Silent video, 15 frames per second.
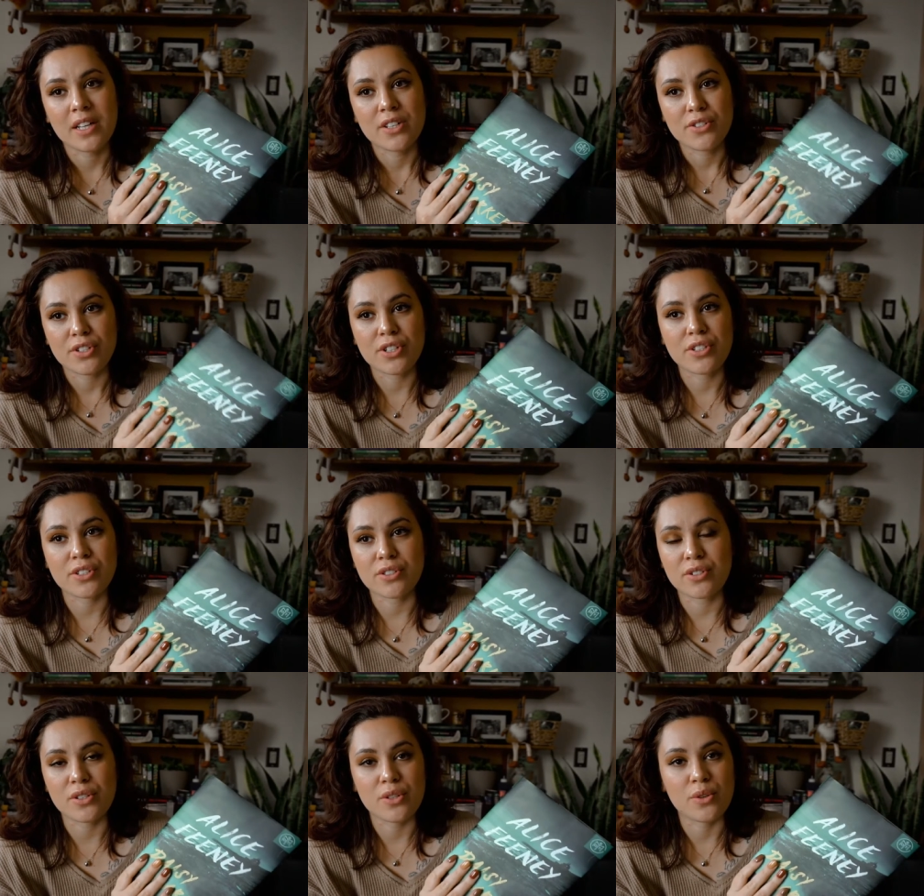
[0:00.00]
she
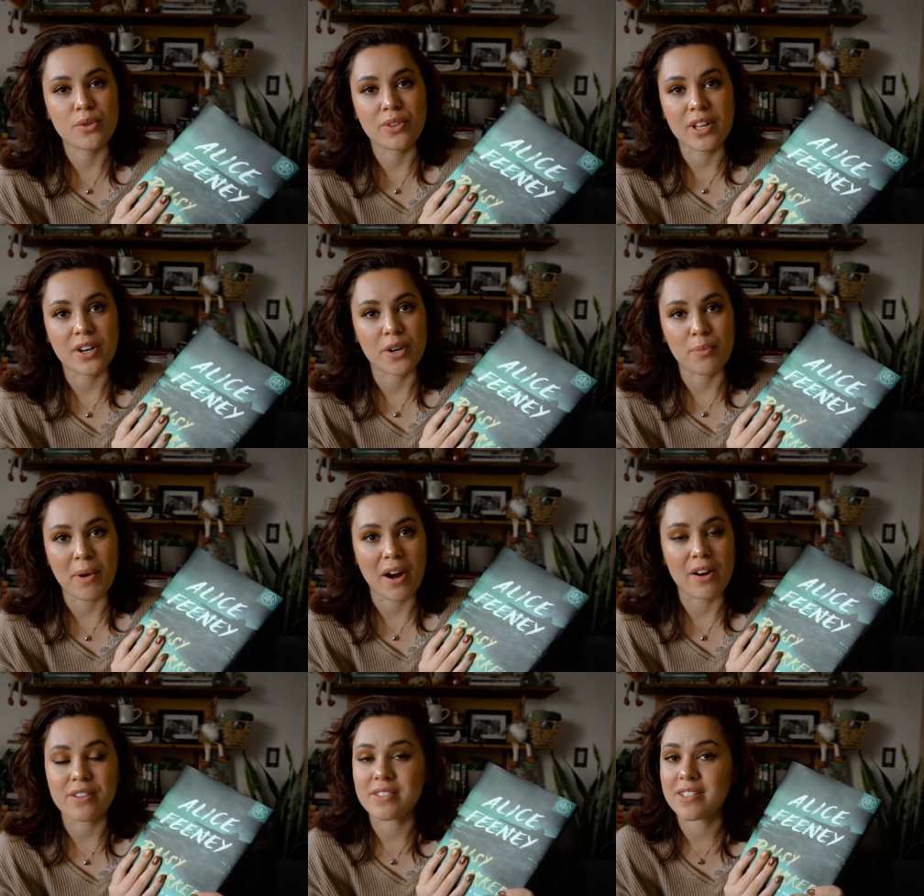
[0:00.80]
just knew that her
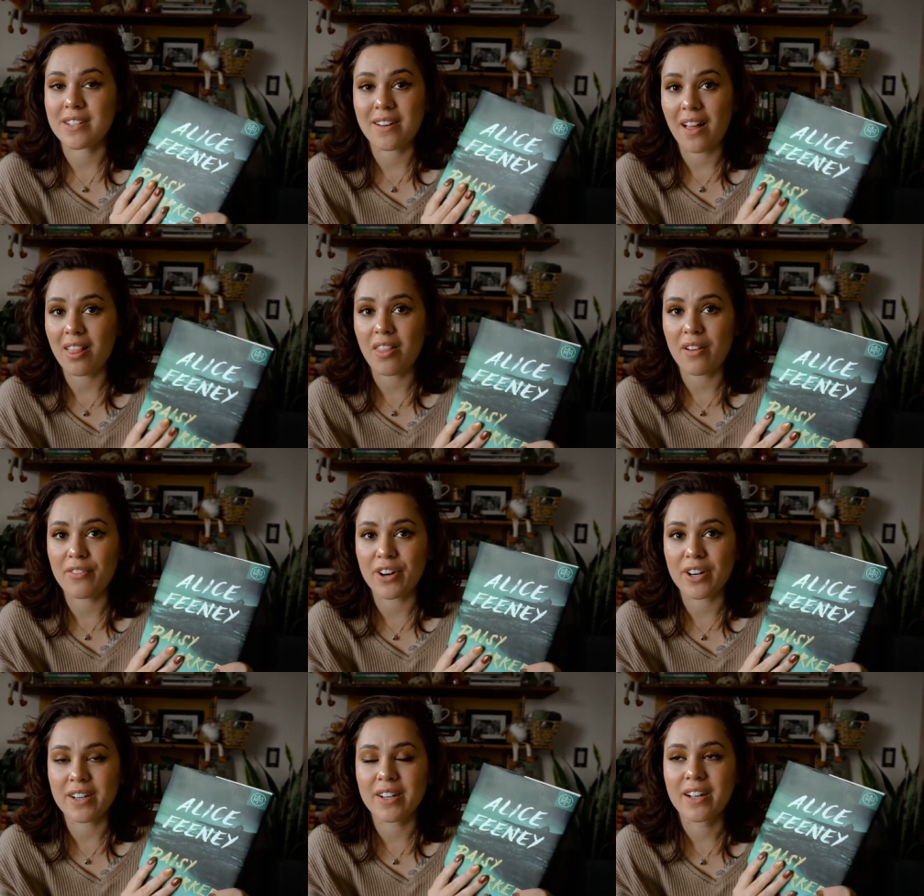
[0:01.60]
parents did not love
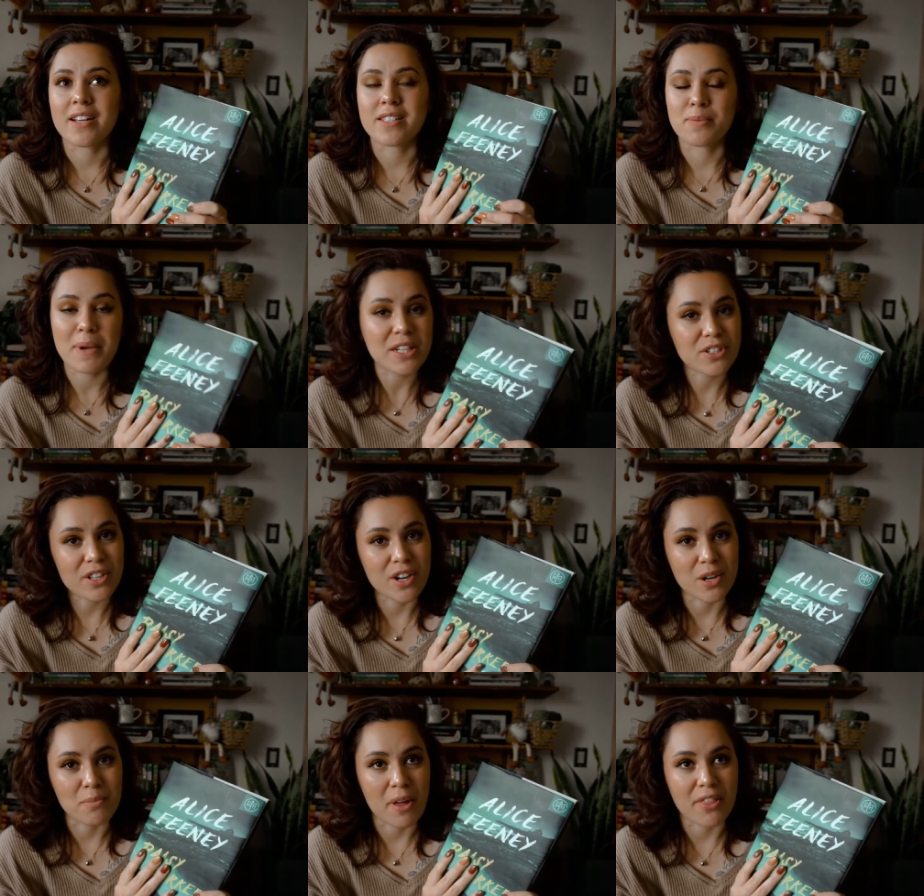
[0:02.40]
her,
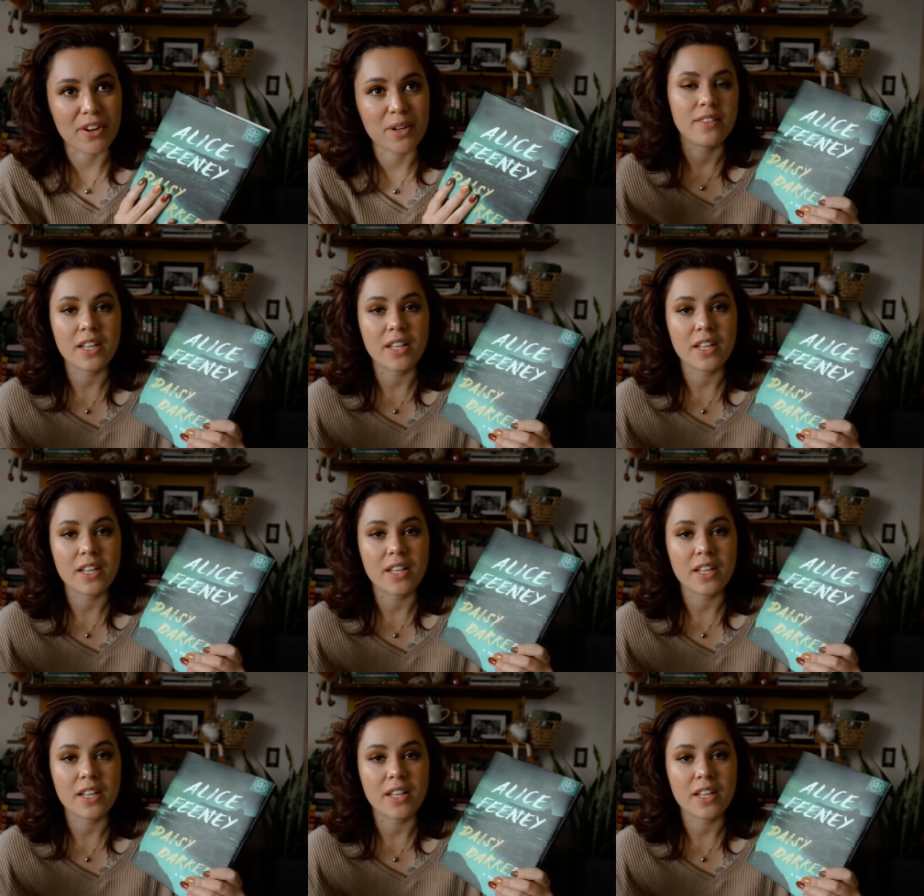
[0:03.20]
especially her mother.